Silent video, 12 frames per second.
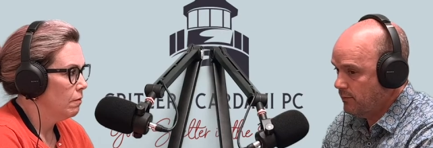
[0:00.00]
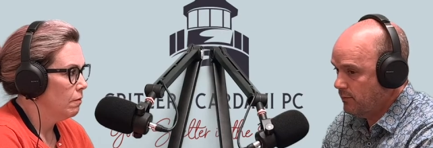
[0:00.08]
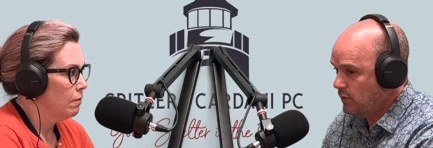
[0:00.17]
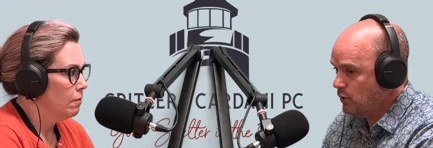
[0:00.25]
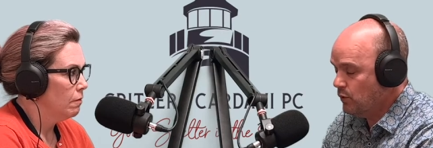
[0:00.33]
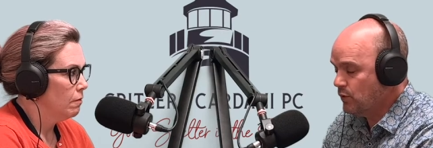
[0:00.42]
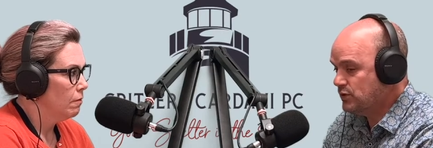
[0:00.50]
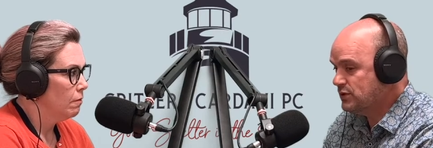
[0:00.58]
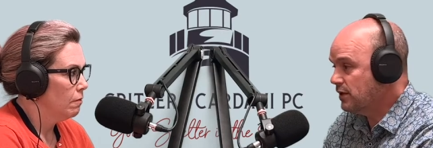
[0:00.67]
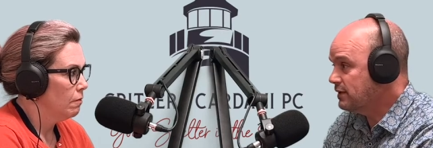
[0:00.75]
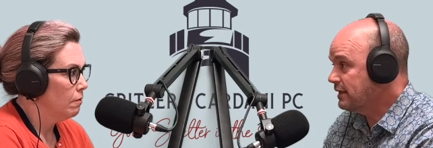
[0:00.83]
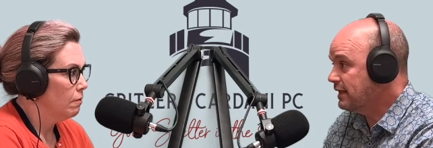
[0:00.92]
Speaker 1: you
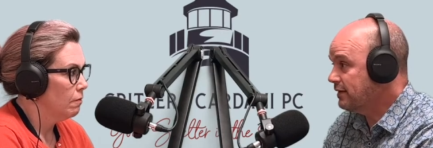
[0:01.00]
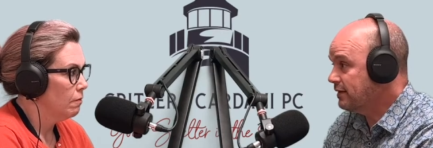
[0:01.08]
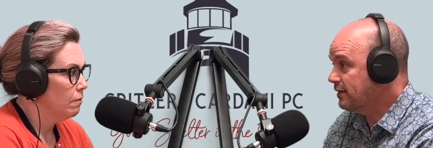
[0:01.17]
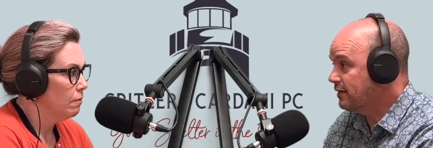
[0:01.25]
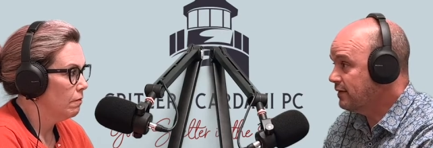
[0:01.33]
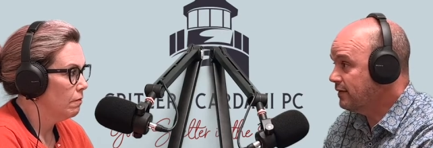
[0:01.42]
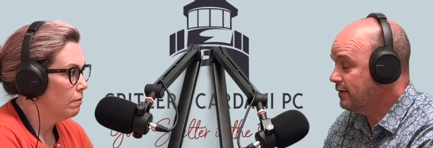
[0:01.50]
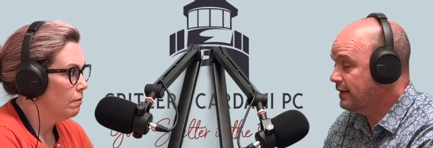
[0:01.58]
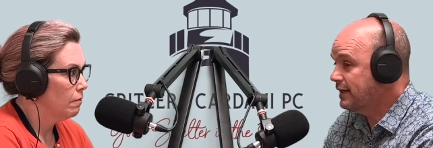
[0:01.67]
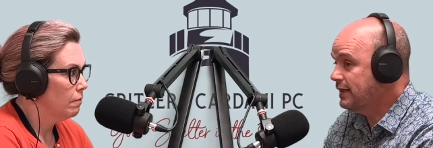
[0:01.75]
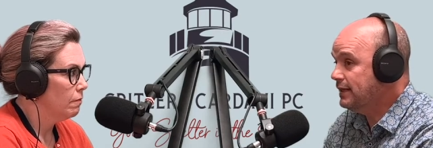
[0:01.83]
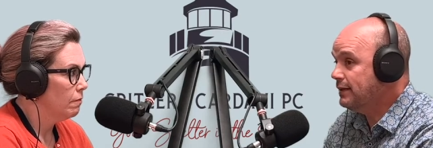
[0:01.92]
start to get the,
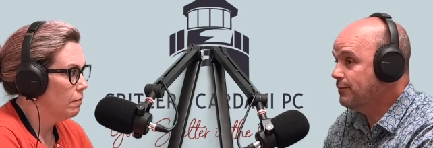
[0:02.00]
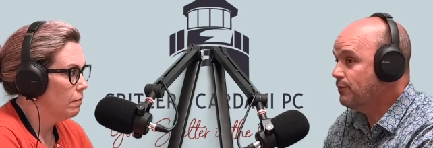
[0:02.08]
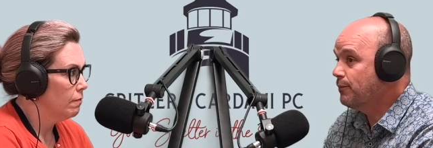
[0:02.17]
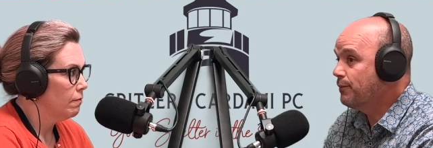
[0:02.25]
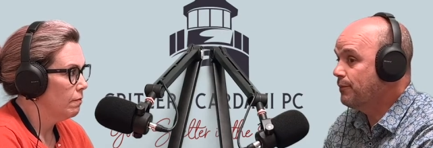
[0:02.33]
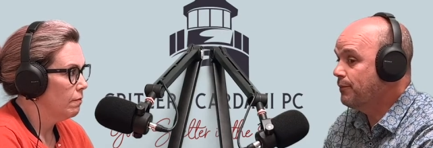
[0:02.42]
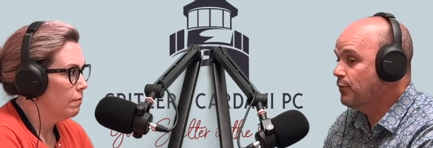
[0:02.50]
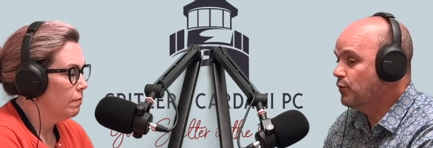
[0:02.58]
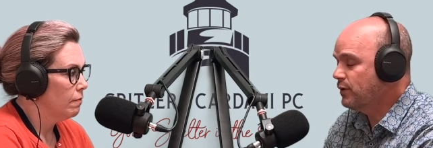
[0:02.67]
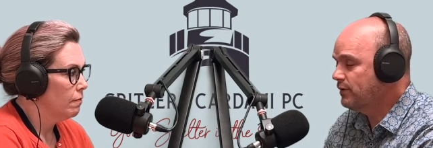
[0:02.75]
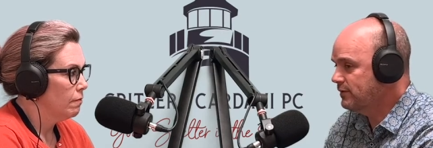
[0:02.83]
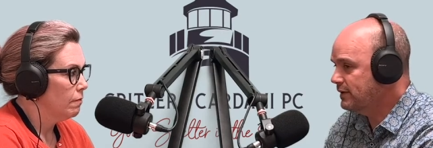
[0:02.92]
the
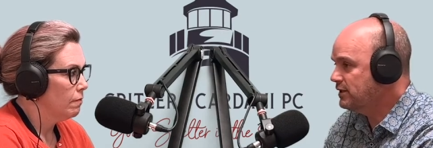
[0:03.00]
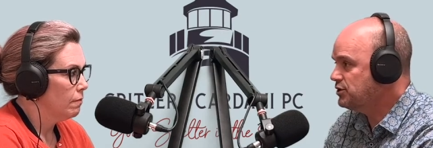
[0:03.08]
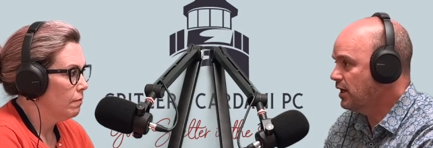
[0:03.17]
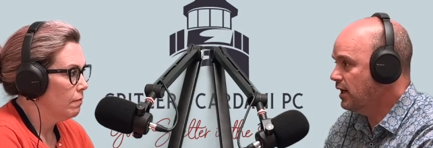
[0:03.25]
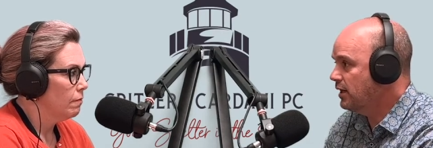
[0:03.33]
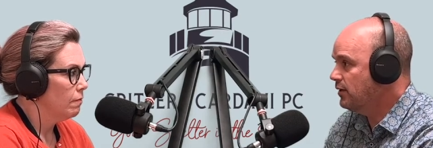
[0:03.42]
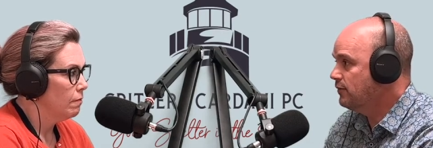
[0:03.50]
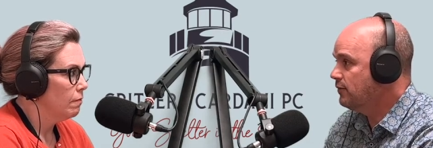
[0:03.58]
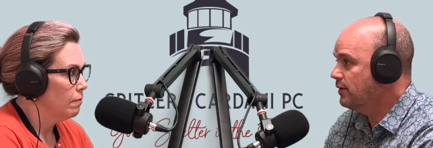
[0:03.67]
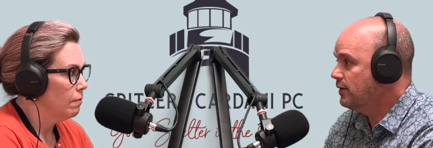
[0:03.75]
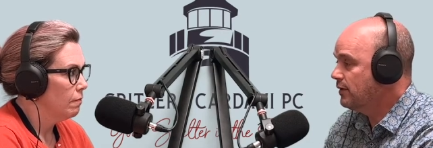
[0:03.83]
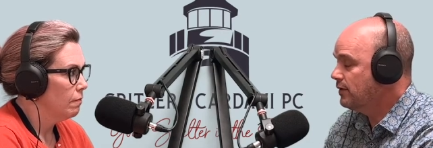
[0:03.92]
privilege
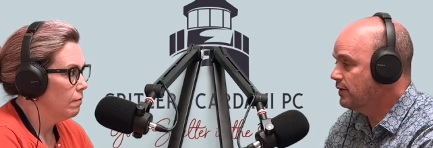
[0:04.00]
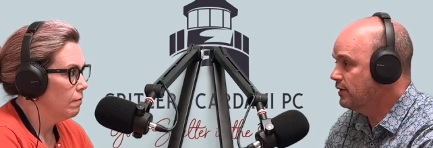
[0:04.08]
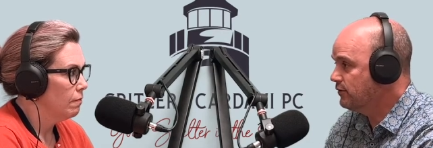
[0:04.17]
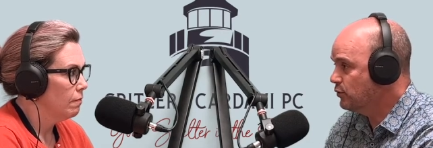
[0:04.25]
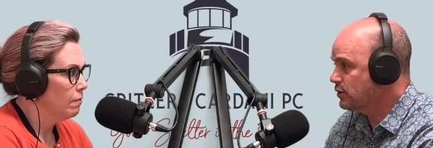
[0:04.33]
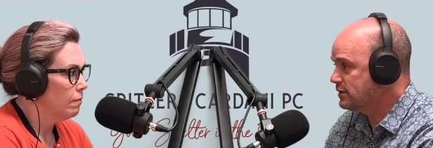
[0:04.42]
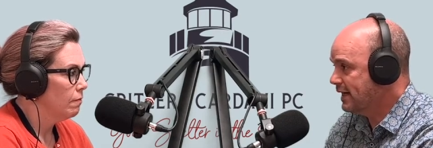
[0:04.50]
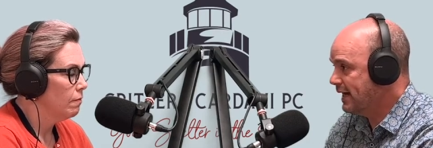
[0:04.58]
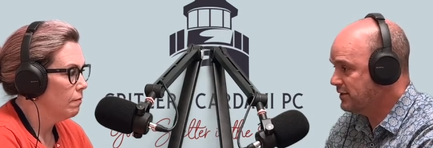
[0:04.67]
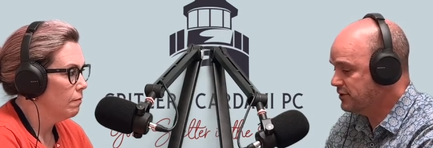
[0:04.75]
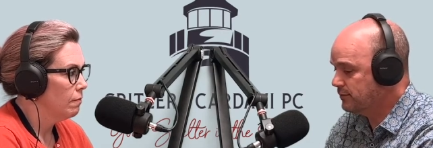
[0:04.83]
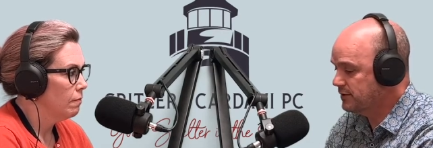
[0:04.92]
of the divorce
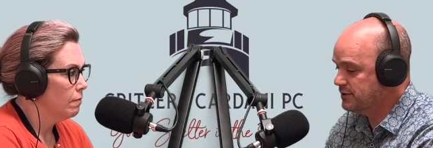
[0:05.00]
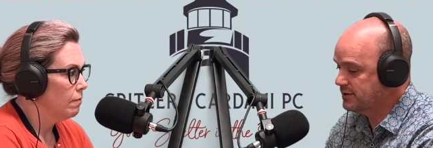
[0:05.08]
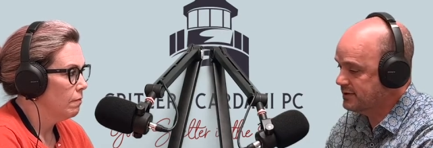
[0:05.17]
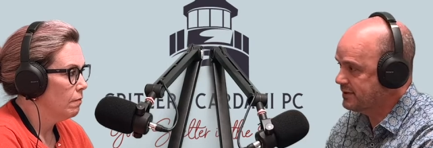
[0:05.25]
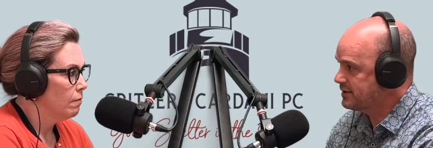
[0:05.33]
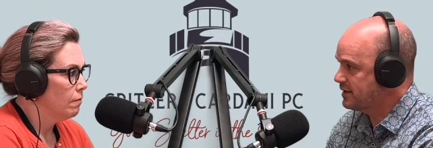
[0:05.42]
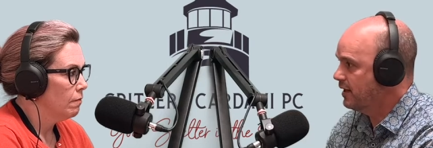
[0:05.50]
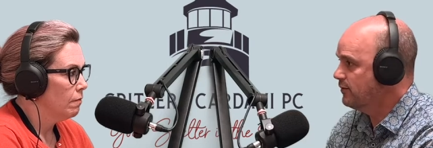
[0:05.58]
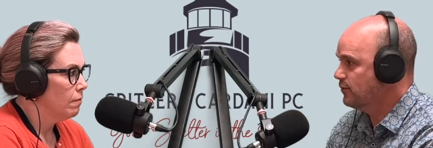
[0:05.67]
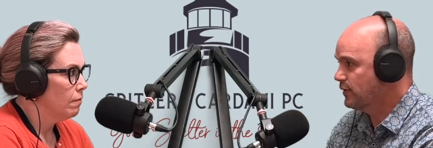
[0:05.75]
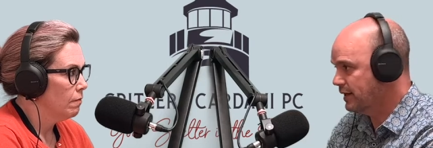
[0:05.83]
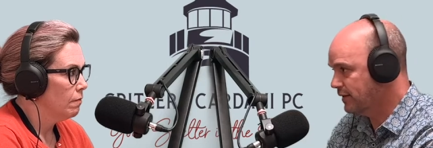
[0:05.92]
action, which is
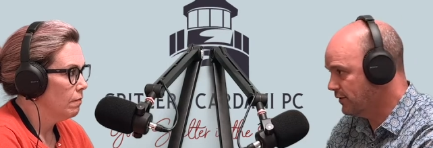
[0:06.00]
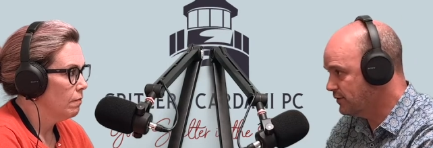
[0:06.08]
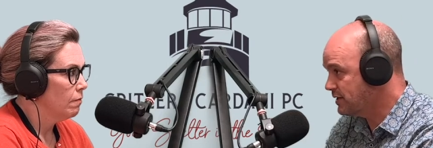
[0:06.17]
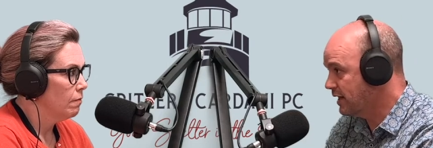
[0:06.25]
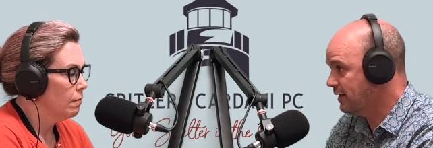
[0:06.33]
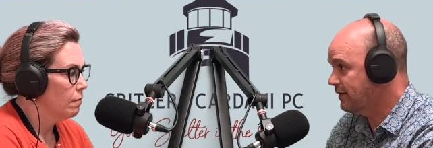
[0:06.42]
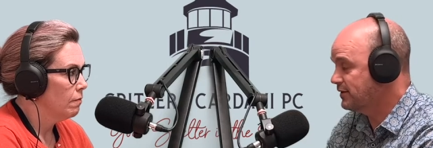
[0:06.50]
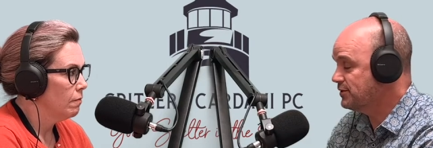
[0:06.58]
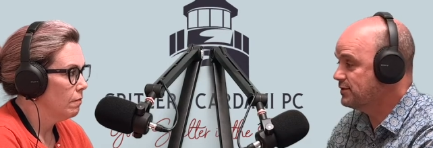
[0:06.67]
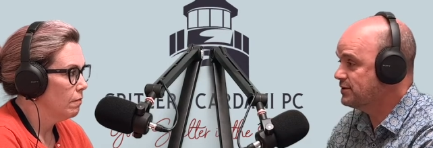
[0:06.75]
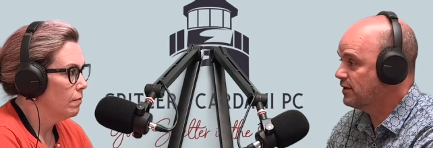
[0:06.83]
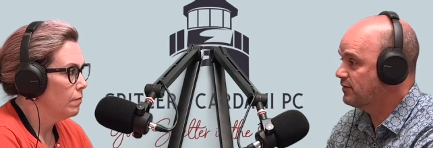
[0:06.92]
discovery and those kind of things.
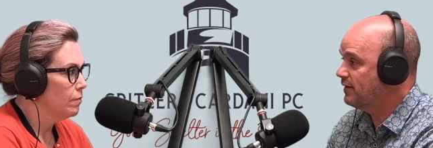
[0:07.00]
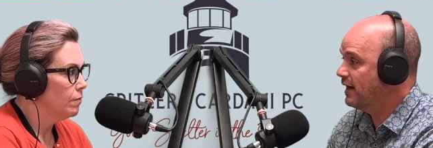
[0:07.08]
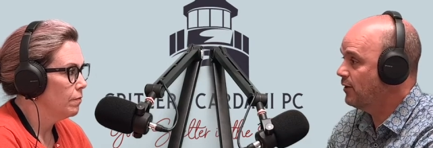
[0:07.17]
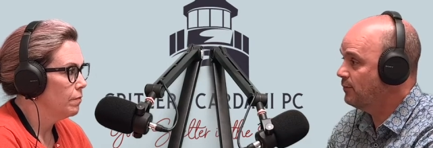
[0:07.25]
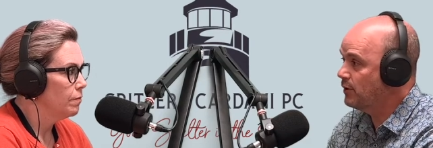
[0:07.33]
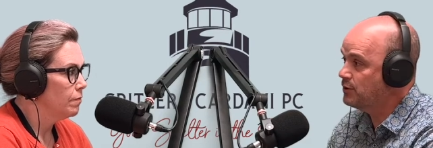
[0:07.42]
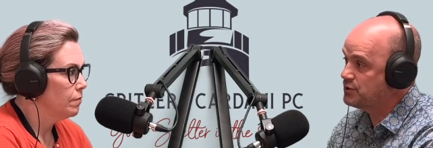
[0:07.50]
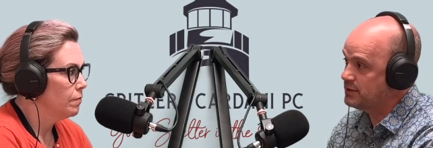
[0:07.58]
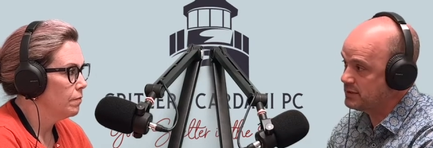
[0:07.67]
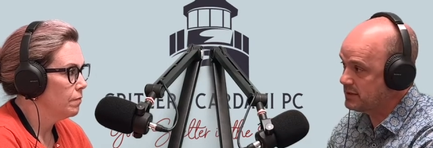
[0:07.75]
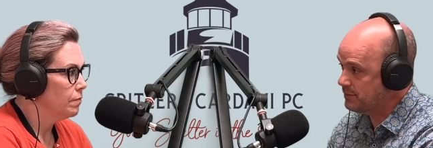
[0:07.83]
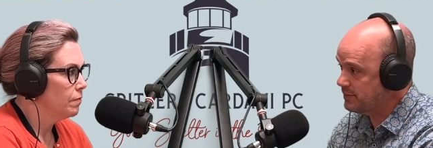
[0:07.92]
You can start filing
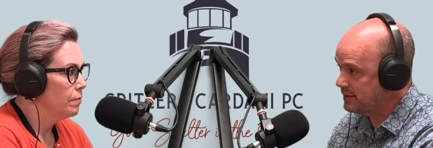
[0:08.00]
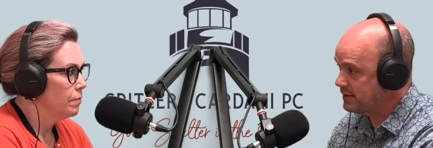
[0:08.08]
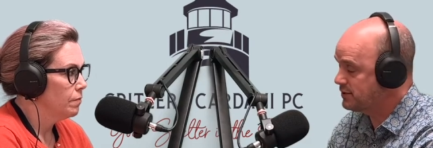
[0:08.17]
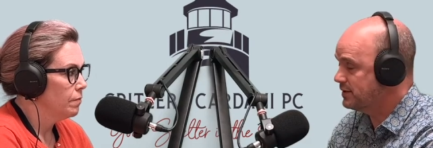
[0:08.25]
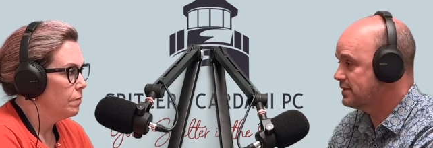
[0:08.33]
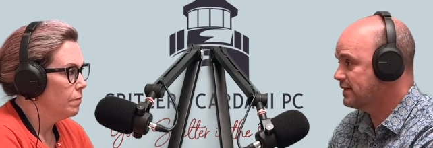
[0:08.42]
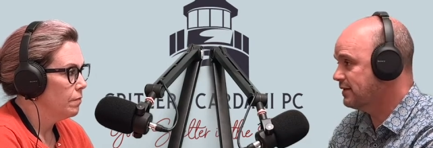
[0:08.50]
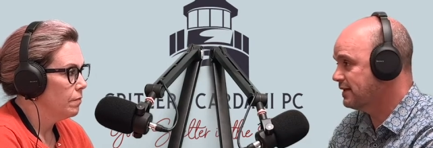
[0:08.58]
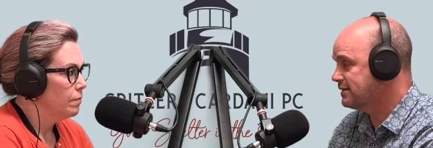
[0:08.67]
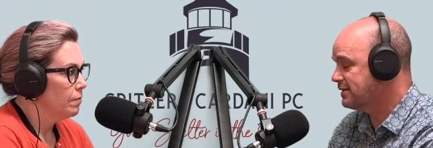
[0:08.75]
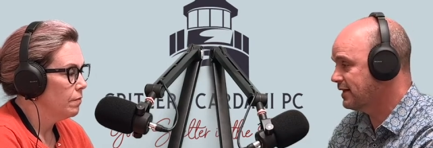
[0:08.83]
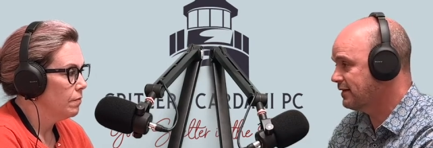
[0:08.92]
motions and petitions and
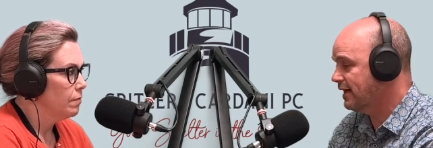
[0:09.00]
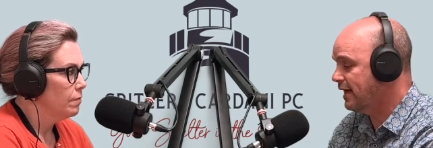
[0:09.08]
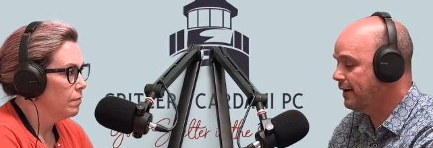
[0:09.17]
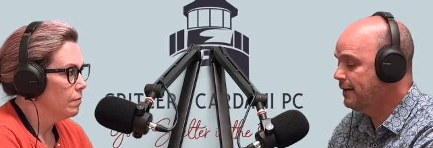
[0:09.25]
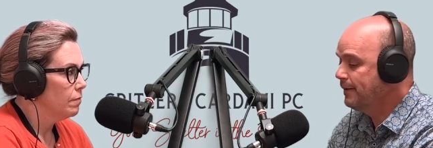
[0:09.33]
things like that.